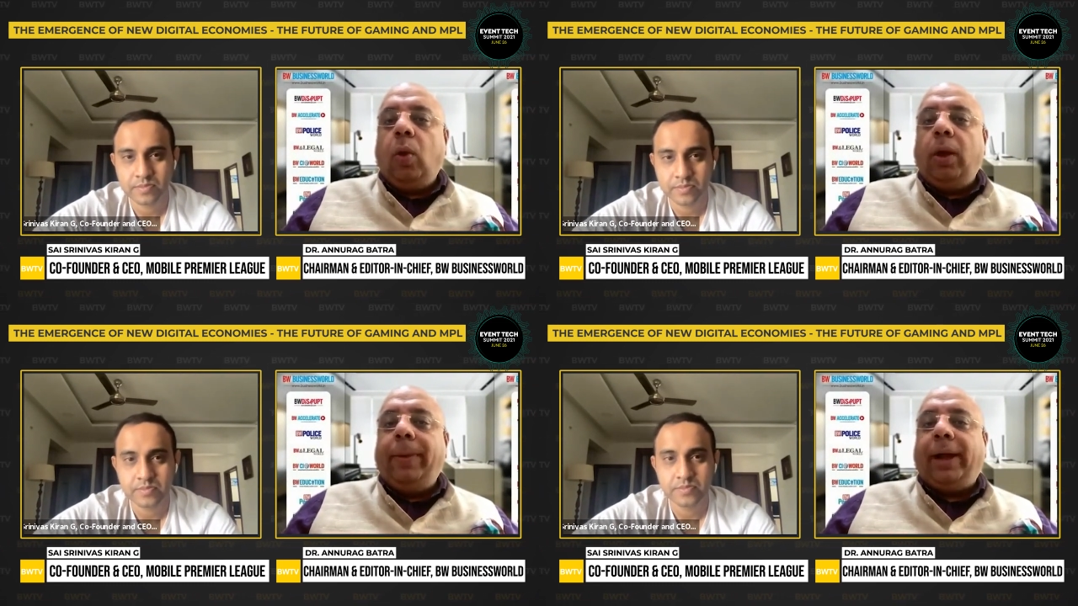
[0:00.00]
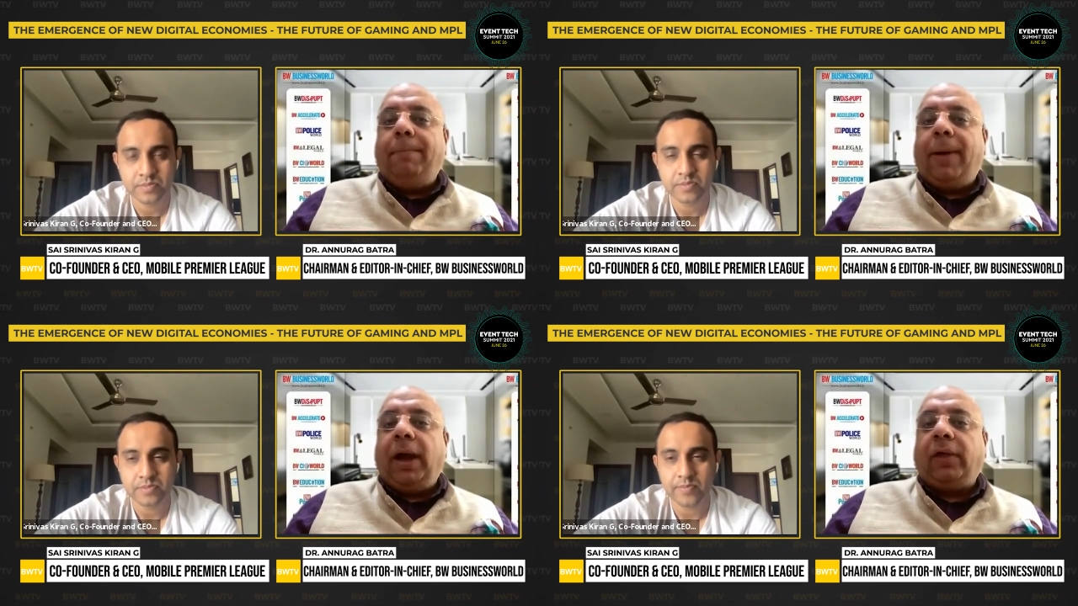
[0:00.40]
Speaker 1: will
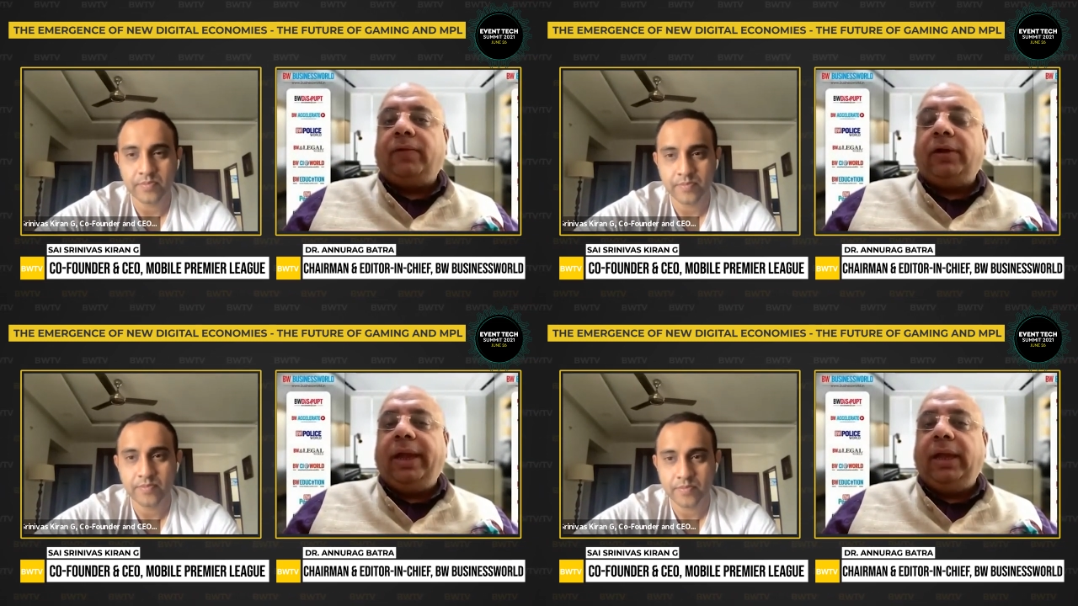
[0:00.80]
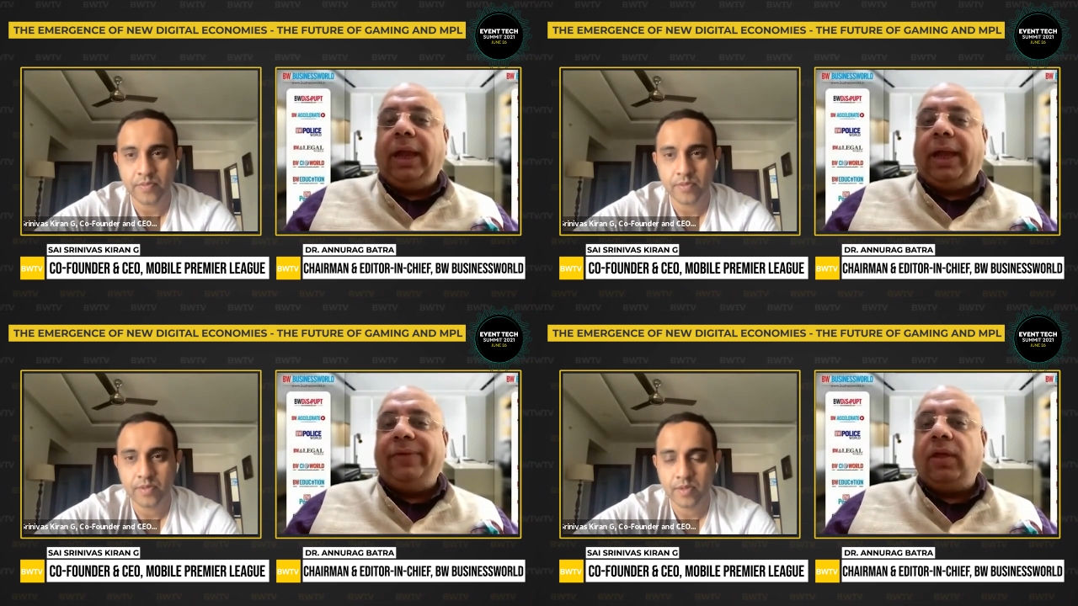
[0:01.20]
become part of our daily
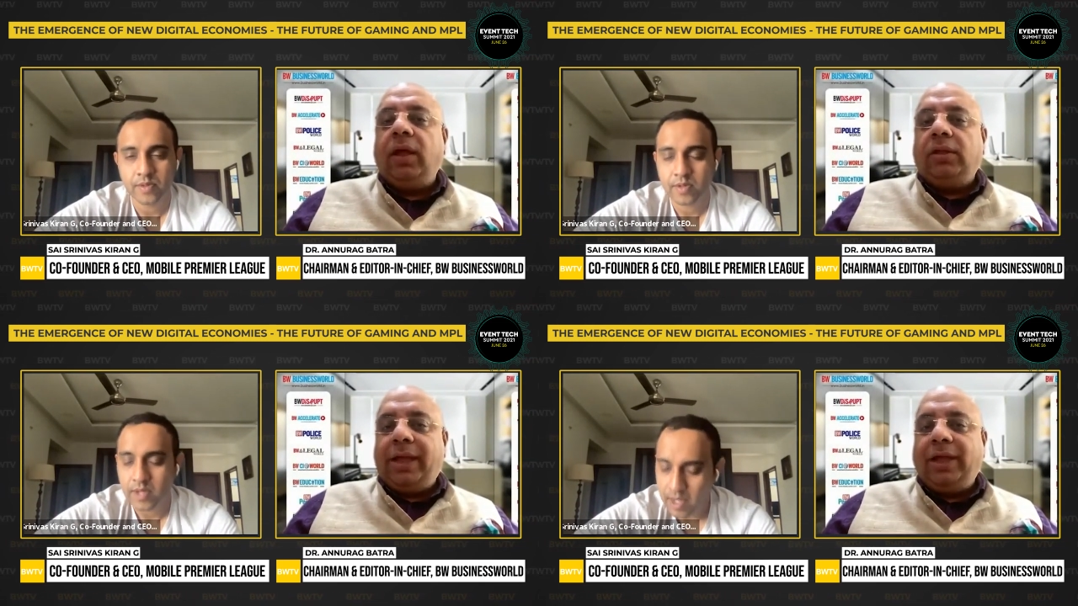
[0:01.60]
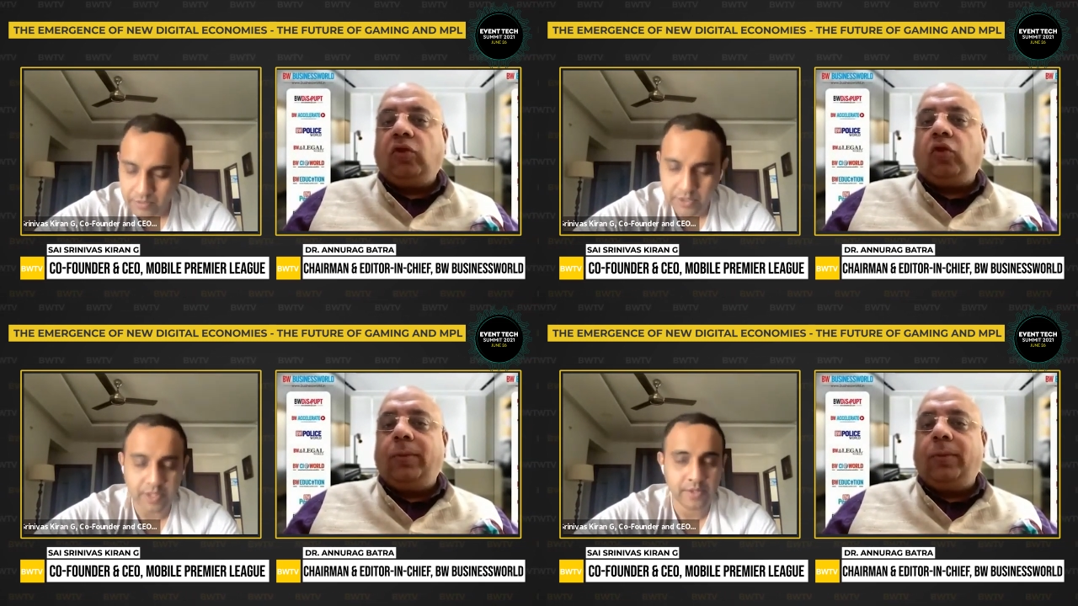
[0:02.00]
lives. Thank
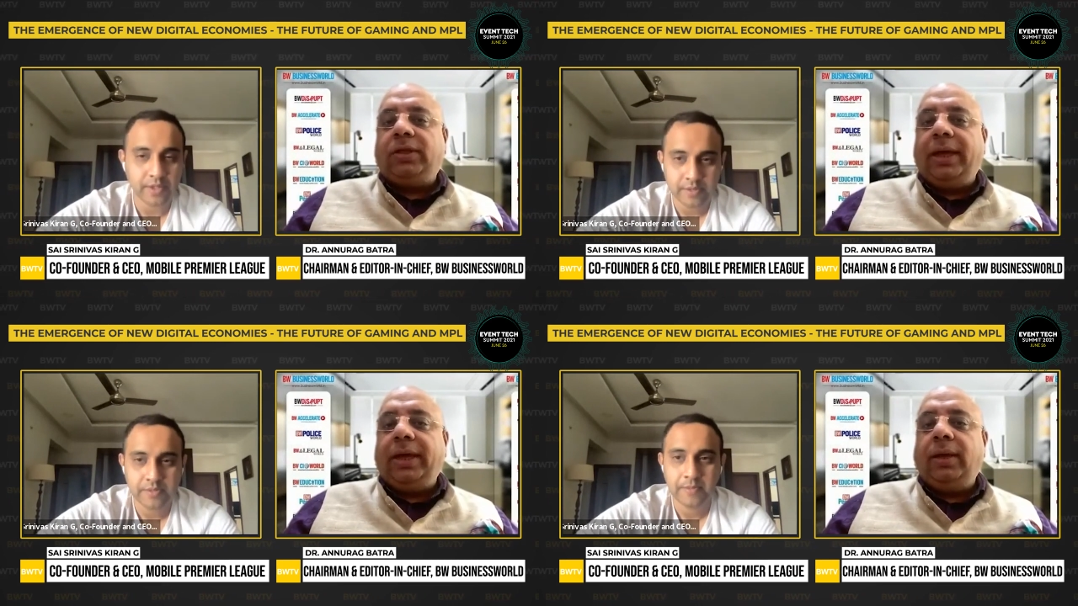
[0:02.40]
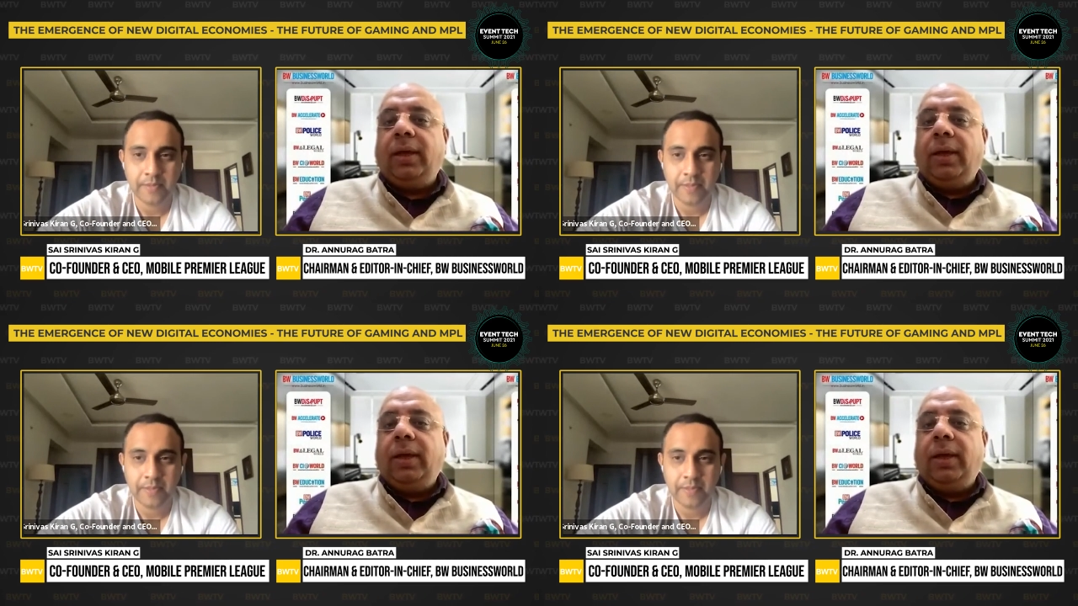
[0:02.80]
you so much, Sai.